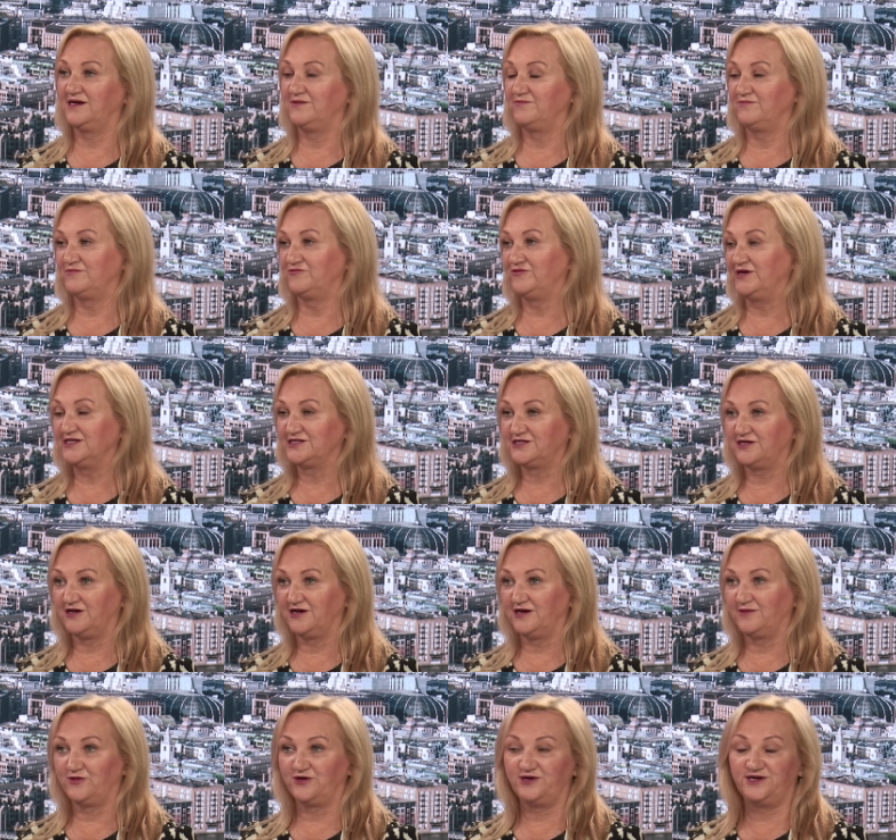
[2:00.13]

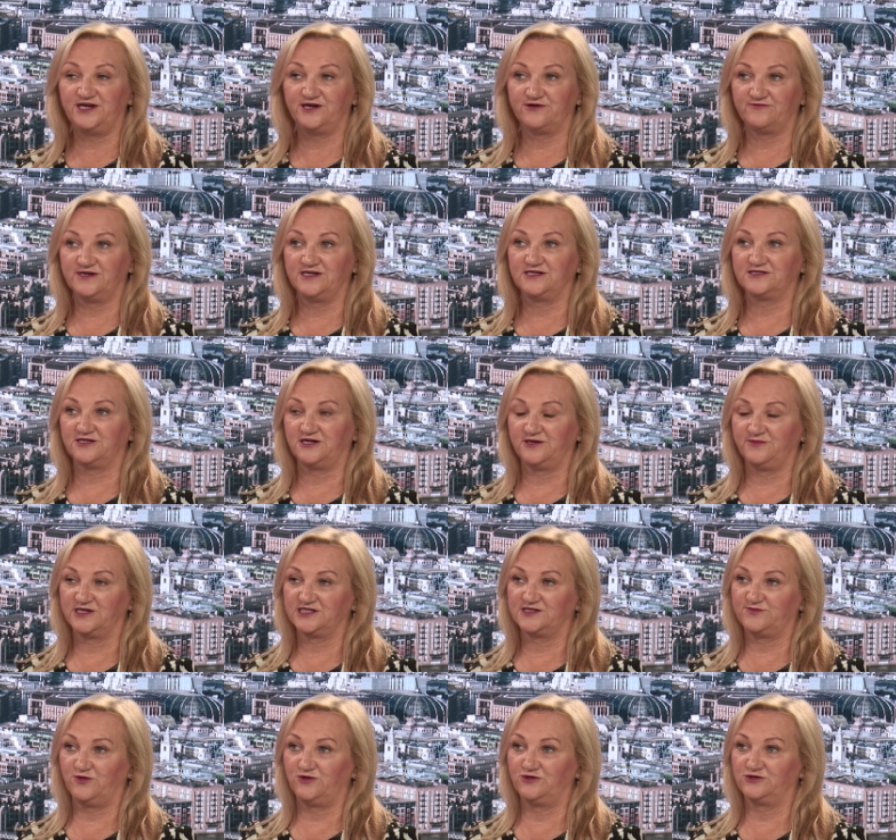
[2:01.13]
real-time or near real-time
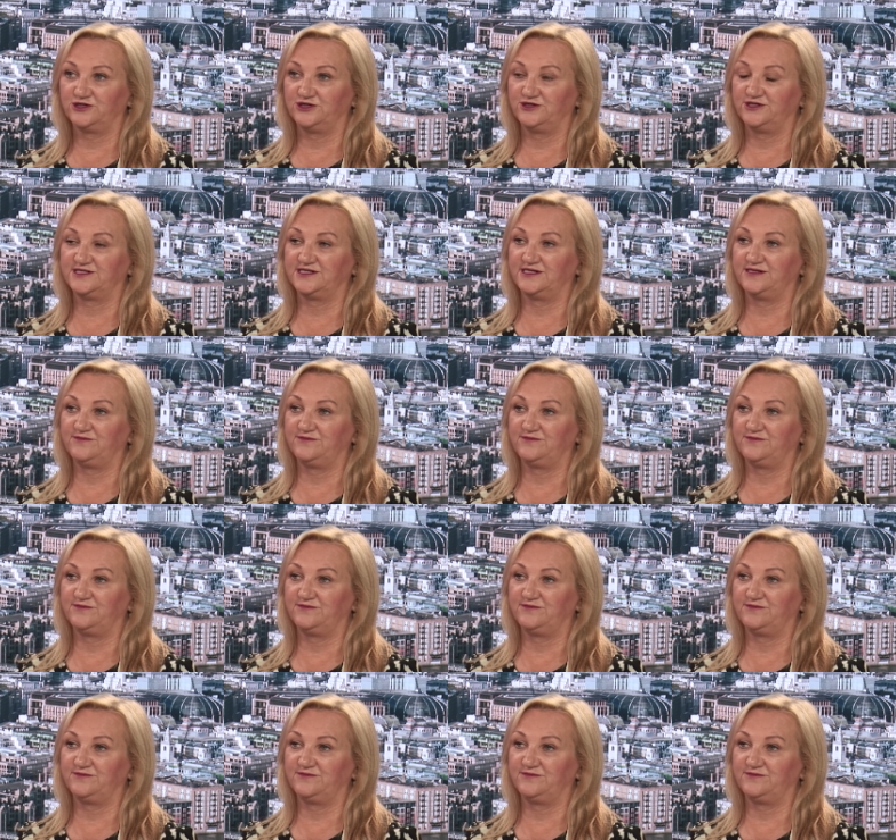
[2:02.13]
exposures and